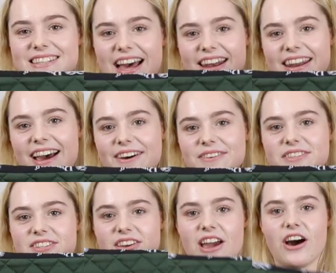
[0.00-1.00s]
stand out.
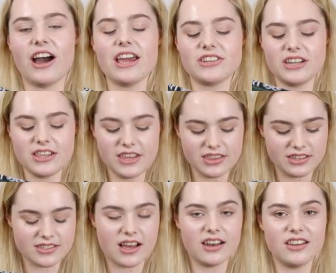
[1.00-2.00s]
So yeah, I actually think
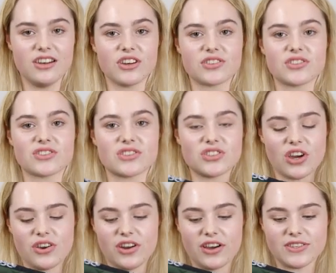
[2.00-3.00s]
this colour looks
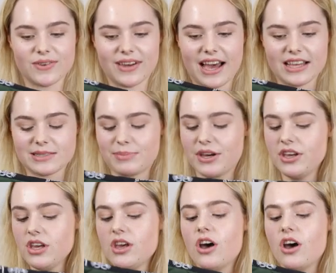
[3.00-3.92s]
so nice on Casper.